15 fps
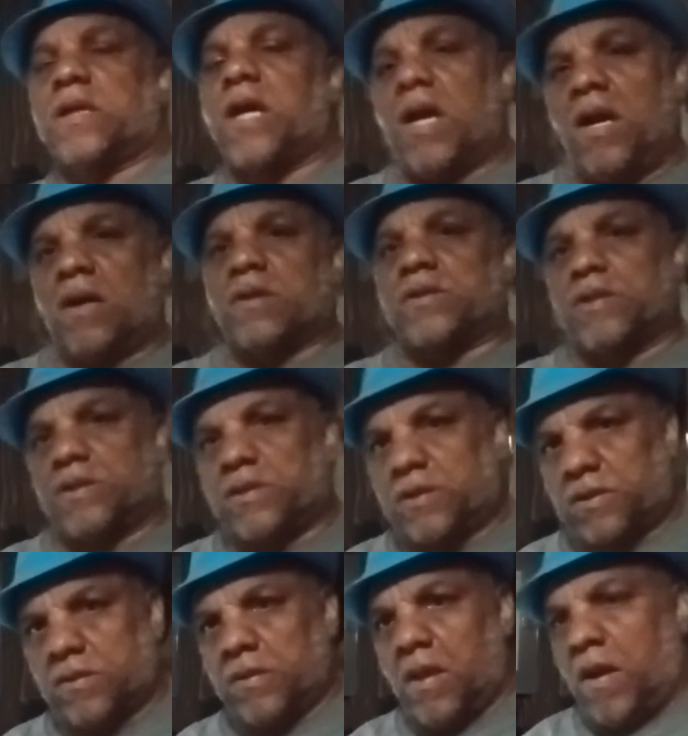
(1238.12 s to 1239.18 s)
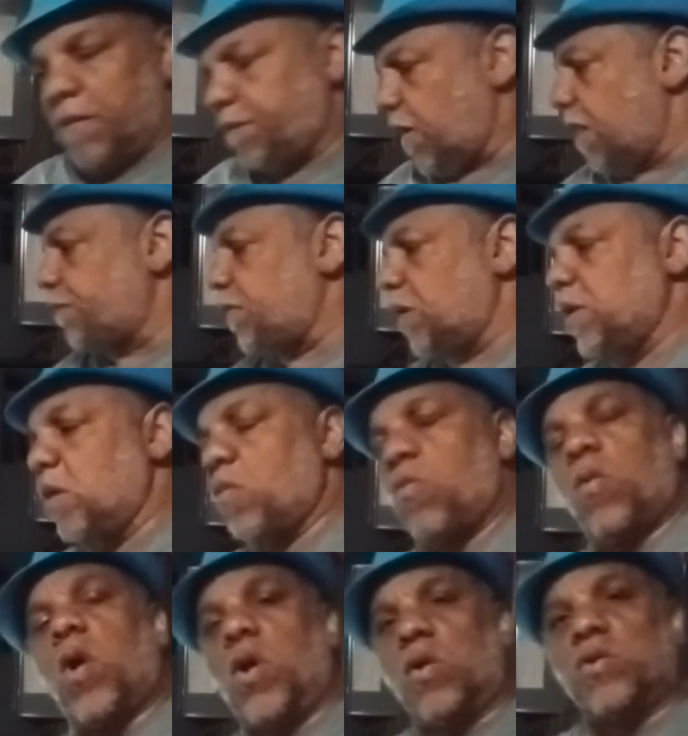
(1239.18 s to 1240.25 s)
characters, 500
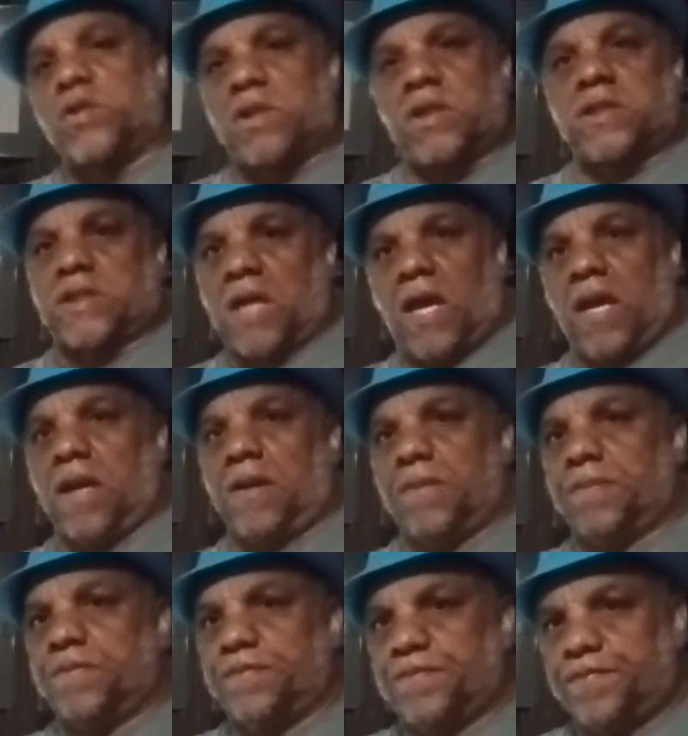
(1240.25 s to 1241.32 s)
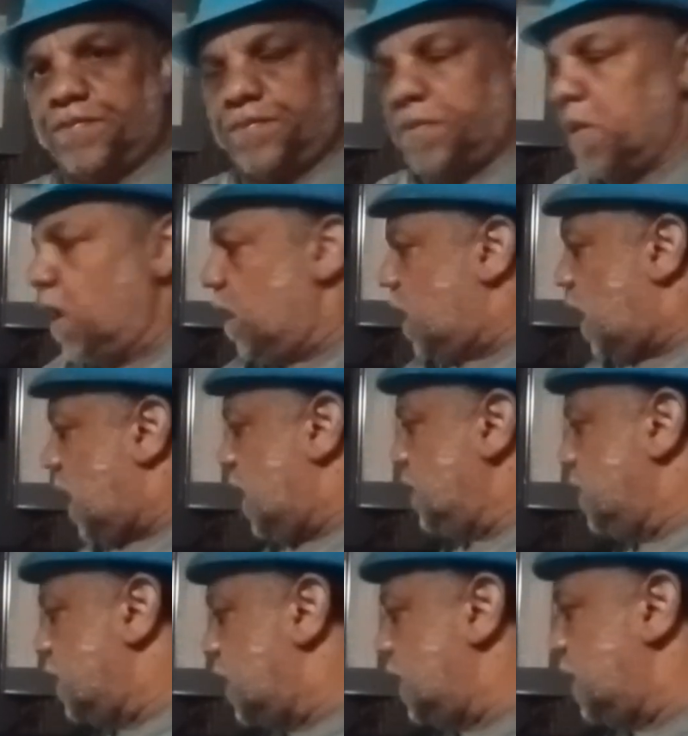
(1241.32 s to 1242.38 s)
words to say. And
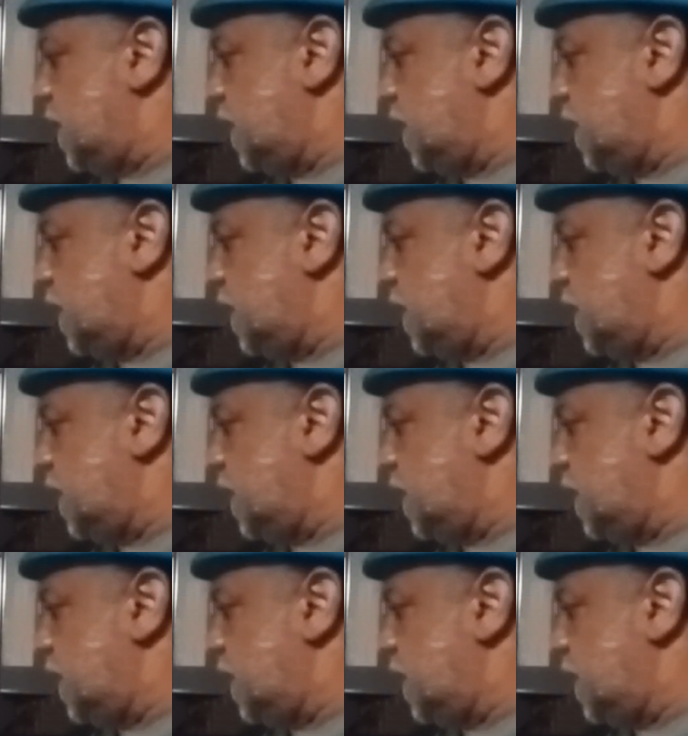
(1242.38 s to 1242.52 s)
you get it